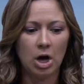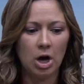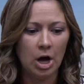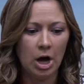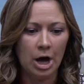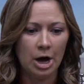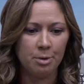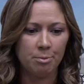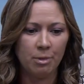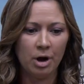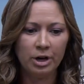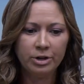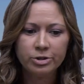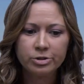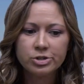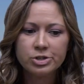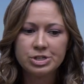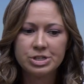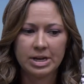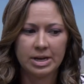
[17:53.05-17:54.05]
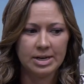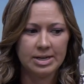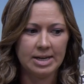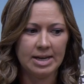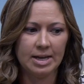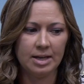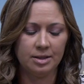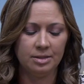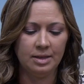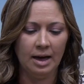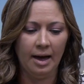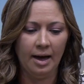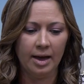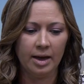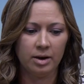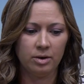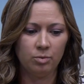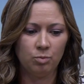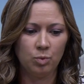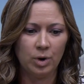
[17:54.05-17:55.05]
understanding
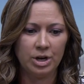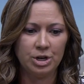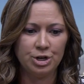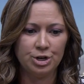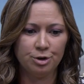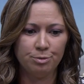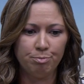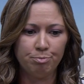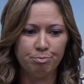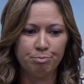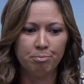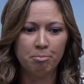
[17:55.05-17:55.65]
that when you're